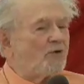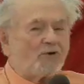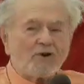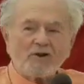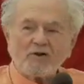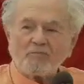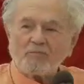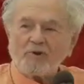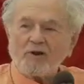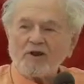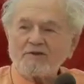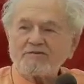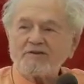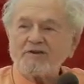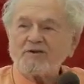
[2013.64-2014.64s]
on little
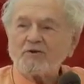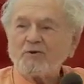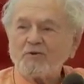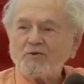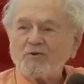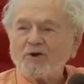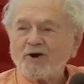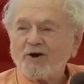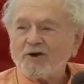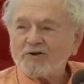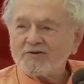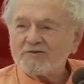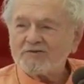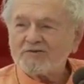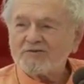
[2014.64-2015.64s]
plots in their own
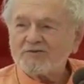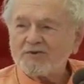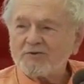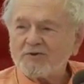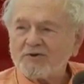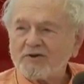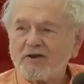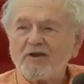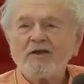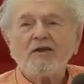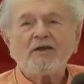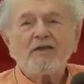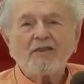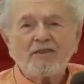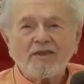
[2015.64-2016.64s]
gardens and so on,
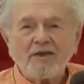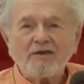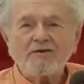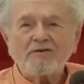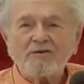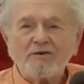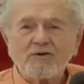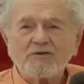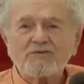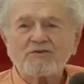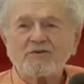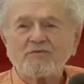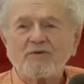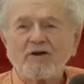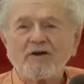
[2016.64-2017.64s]
they too can
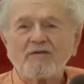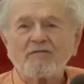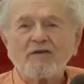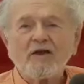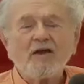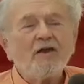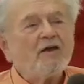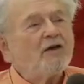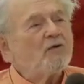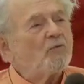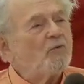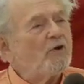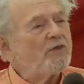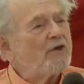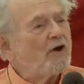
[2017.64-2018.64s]
survive.
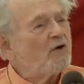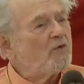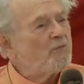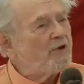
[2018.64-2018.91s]
With our